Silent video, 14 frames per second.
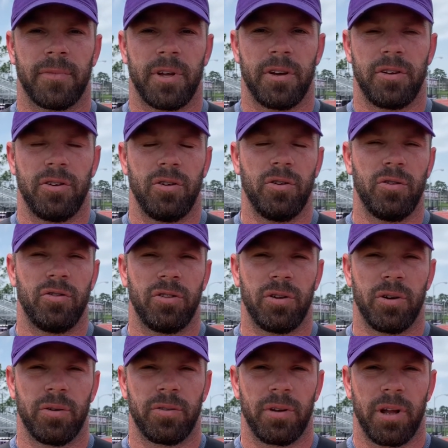Huge. You know,
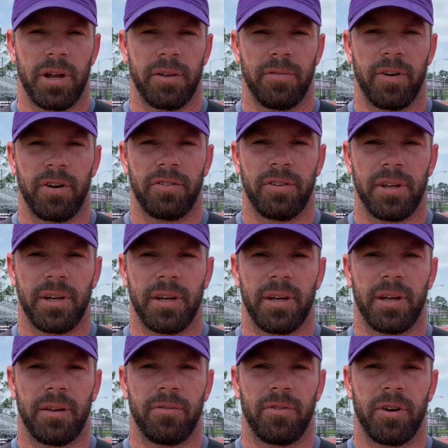it was a lot of adversity,
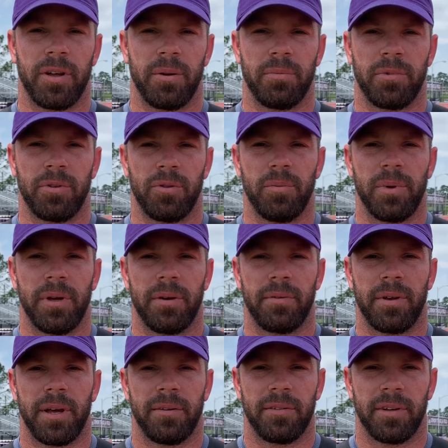and for him to be able
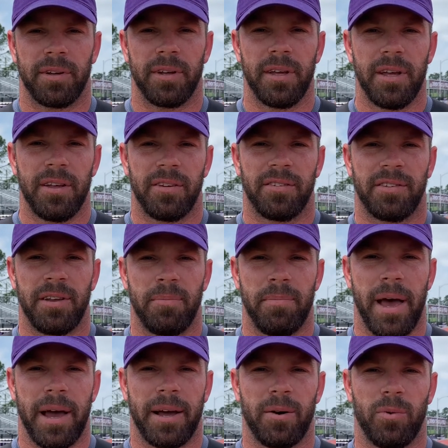to have to sit
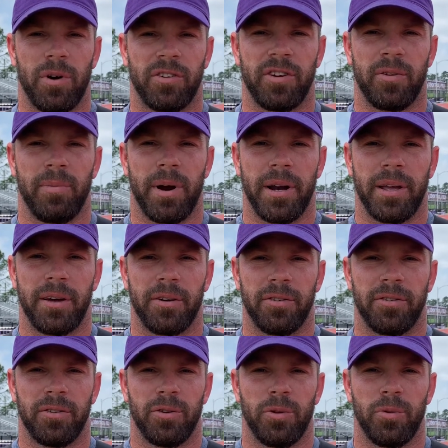back and watch everybody
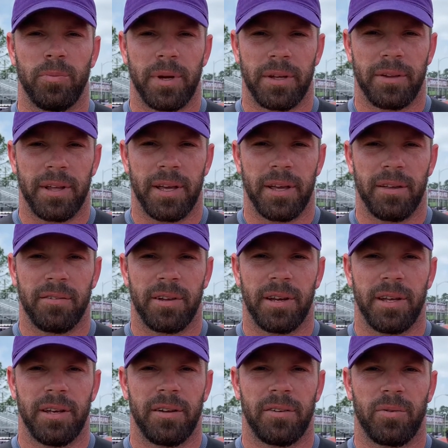else do big things, and
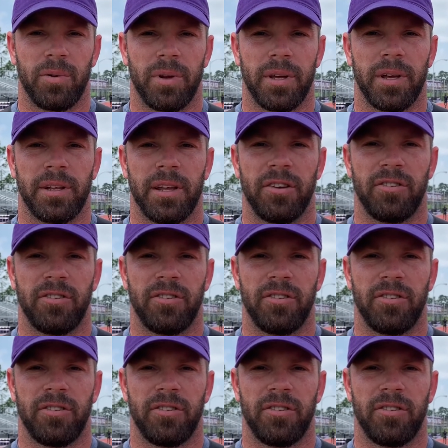he doesn't really get that